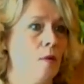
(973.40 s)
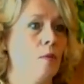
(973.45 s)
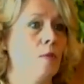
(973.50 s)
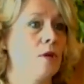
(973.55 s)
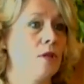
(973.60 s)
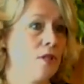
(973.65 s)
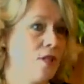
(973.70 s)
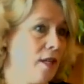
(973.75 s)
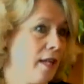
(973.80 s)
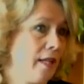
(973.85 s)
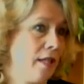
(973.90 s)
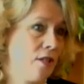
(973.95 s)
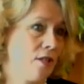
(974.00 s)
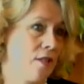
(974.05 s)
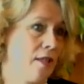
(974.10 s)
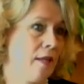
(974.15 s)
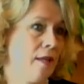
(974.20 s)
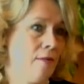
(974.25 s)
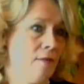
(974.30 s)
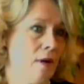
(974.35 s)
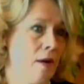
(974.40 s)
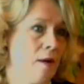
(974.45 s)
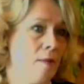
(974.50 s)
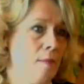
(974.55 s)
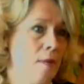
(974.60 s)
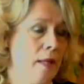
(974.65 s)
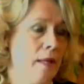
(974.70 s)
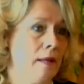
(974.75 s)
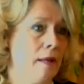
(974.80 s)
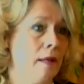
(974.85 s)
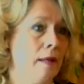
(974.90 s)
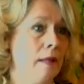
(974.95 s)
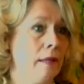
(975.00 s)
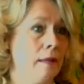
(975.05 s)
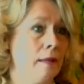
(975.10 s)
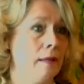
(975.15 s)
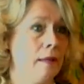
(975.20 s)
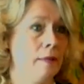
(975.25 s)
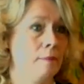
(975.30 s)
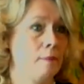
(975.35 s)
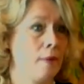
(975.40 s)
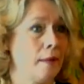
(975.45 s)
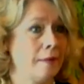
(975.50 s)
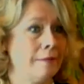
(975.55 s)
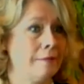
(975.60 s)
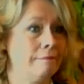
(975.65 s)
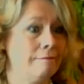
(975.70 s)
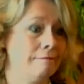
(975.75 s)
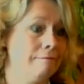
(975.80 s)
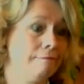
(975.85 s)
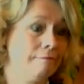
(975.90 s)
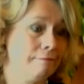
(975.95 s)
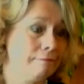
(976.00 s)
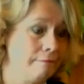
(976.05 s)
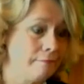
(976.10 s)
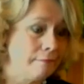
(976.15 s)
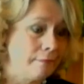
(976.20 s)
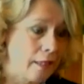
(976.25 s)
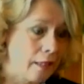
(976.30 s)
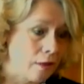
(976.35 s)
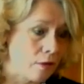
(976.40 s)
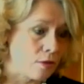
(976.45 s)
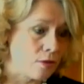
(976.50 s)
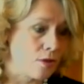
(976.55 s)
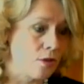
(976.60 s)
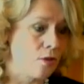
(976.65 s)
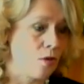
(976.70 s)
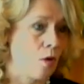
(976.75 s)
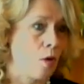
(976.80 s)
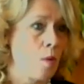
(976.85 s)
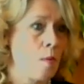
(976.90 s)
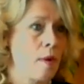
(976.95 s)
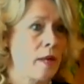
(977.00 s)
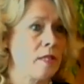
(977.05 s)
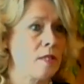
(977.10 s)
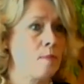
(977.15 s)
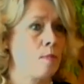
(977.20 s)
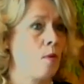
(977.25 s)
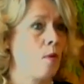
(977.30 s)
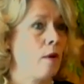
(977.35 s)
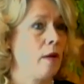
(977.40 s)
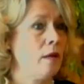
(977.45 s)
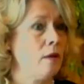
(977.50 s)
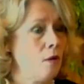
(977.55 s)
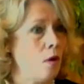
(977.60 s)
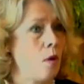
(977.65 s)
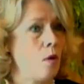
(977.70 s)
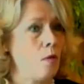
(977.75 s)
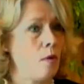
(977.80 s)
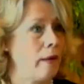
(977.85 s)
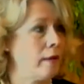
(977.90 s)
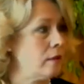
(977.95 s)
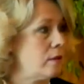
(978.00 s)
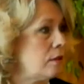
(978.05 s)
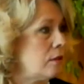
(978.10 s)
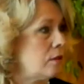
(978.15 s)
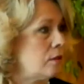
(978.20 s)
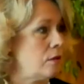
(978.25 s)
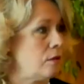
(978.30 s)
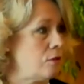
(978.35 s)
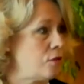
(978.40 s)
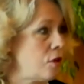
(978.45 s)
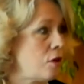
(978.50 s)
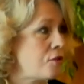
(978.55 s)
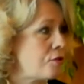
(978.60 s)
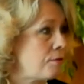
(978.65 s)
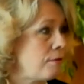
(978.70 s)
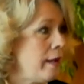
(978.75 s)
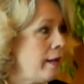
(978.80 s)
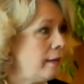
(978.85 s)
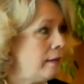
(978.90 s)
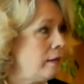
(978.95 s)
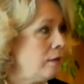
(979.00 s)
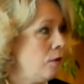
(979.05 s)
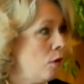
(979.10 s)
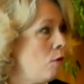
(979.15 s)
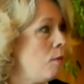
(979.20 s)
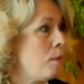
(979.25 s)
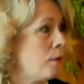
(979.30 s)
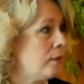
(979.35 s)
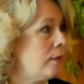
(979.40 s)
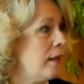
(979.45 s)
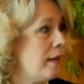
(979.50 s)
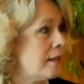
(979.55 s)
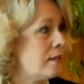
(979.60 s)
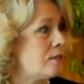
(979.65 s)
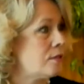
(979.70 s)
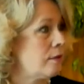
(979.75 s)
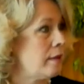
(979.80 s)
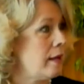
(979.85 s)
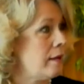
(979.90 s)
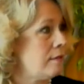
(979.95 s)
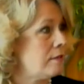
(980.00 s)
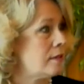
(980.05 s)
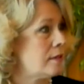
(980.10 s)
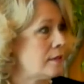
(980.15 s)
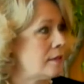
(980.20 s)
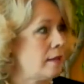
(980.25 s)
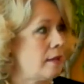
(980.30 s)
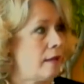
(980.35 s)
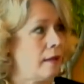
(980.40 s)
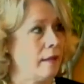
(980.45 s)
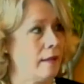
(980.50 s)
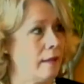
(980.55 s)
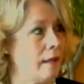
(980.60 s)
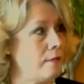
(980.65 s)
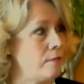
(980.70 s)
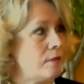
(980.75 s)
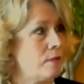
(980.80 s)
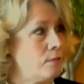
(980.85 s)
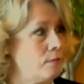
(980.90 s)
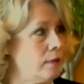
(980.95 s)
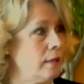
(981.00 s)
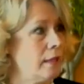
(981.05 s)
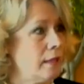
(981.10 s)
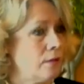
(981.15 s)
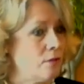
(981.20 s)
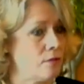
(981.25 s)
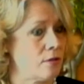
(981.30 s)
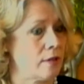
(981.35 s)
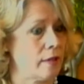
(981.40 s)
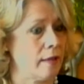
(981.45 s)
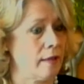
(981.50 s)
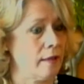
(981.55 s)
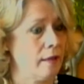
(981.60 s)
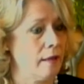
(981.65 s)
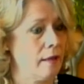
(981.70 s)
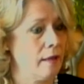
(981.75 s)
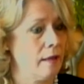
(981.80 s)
would change the environment. And, but you know, to Norway's point, no, and to Jean Charest, I didn't know about that, so that was uh, that was really interesting.